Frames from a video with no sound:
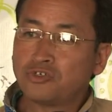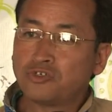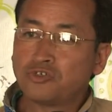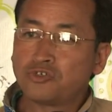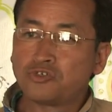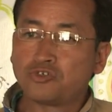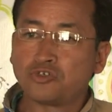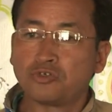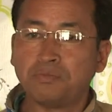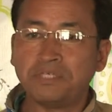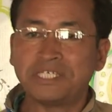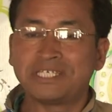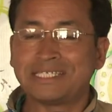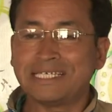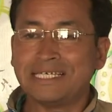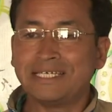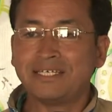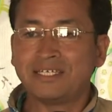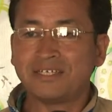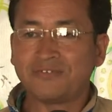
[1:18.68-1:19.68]
should be
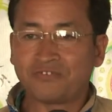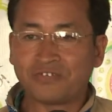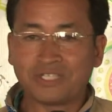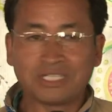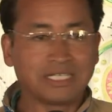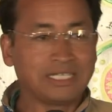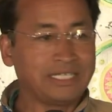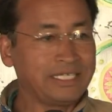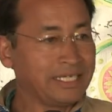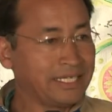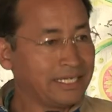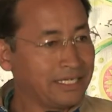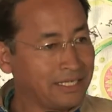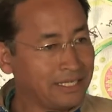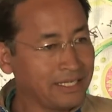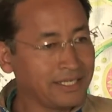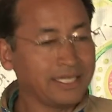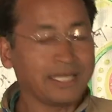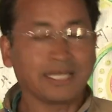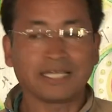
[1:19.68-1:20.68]
seen differently, and
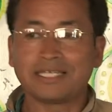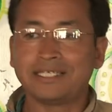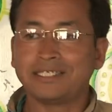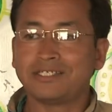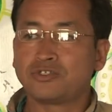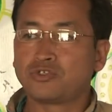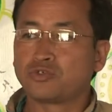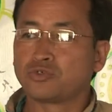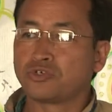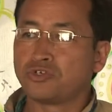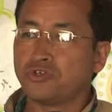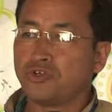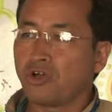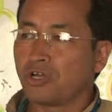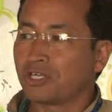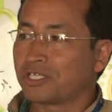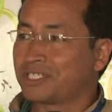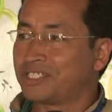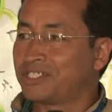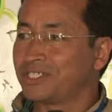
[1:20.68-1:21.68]
Ladakhis should
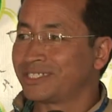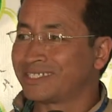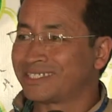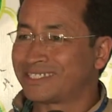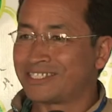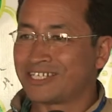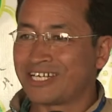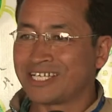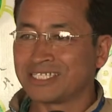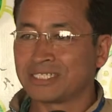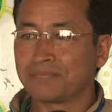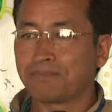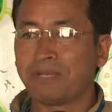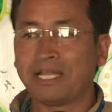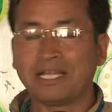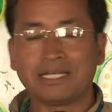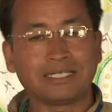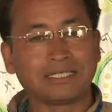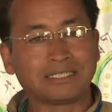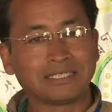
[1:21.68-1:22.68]
not just
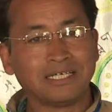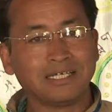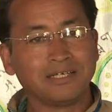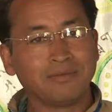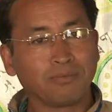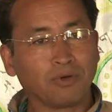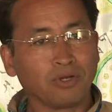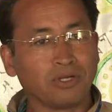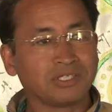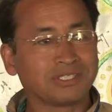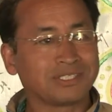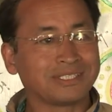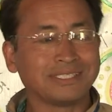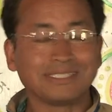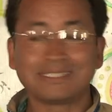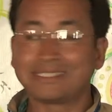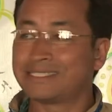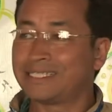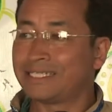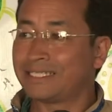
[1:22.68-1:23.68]
transplant
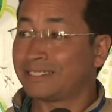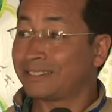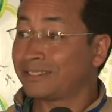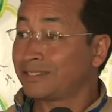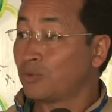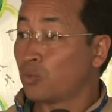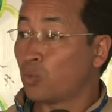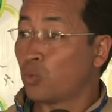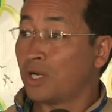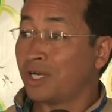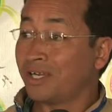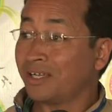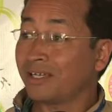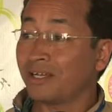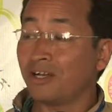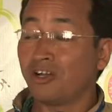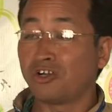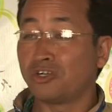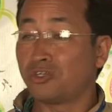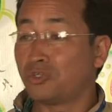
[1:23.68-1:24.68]
policies that work
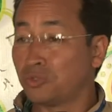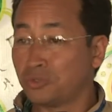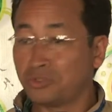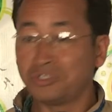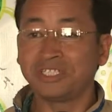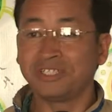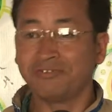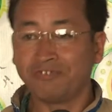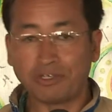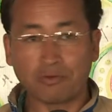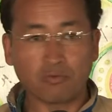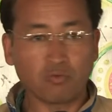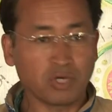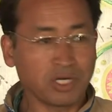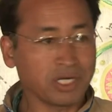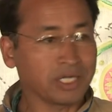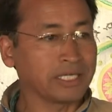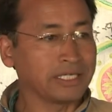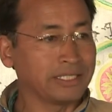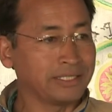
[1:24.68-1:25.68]
or don't even
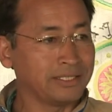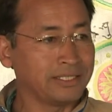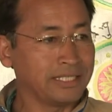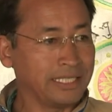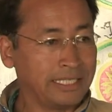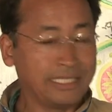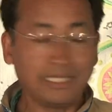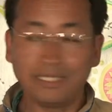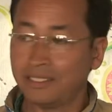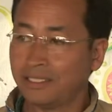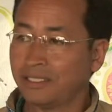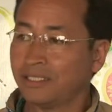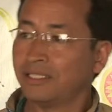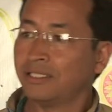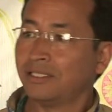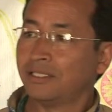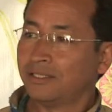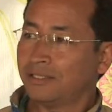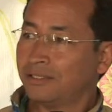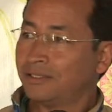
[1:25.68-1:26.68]
work in Delhi
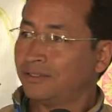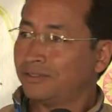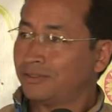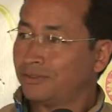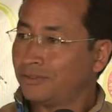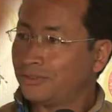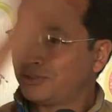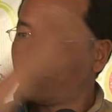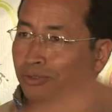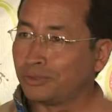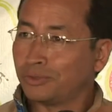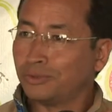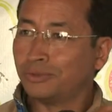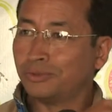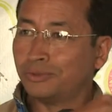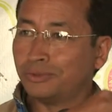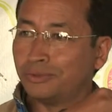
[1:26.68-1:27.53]
to